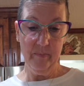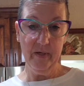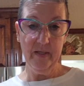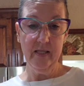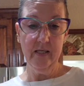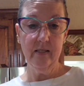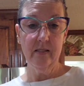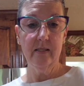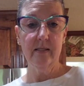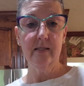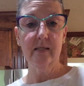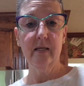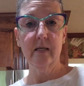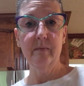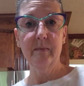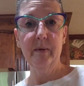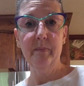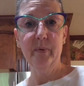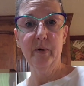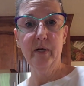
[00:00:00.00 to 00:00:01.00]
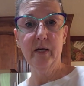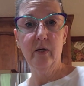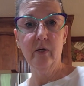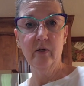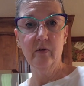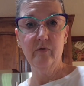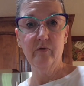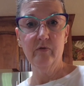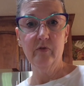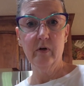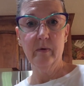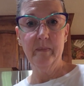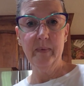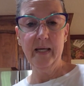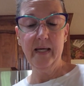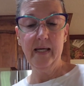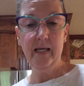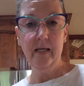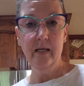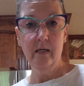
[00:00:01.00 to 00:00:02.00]
I think this is going to be pretty good for
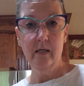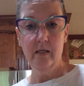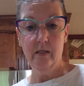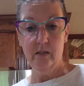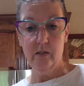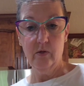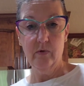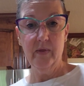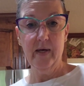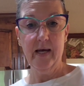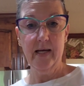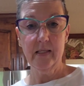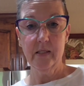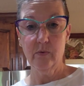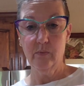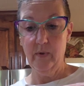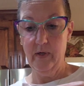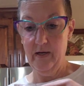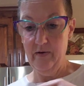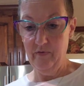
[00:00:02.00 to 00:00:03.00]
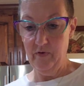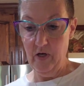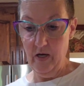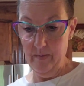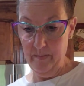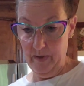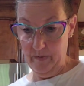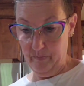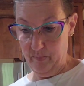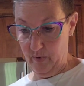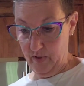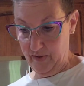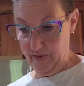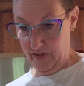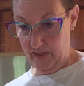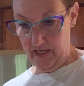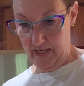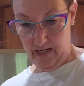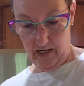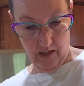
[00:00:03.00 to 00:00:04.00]
me. So that's what I've come up
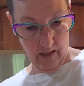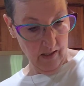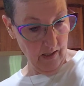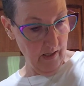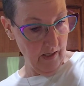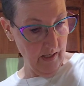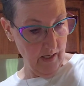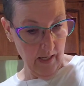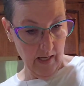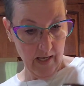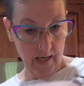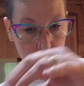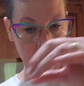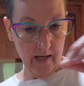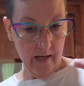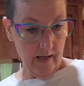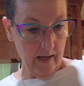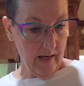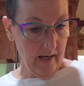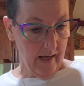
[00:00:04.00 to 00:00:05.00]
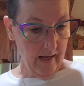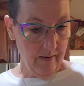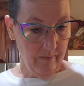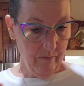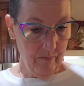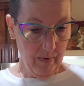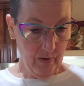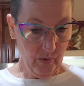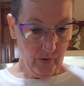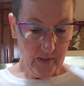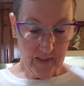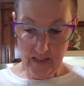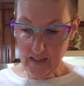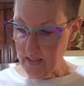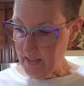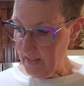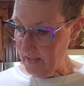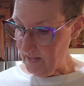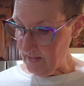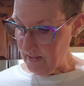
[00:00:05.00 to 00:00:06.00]
with there. I melted
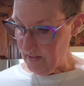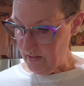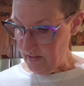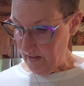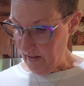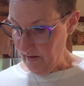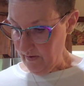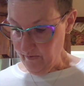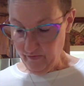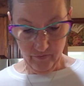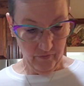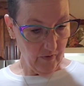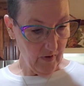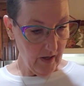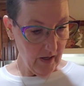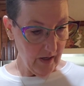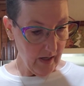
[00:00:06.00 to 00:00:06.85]
this stuff.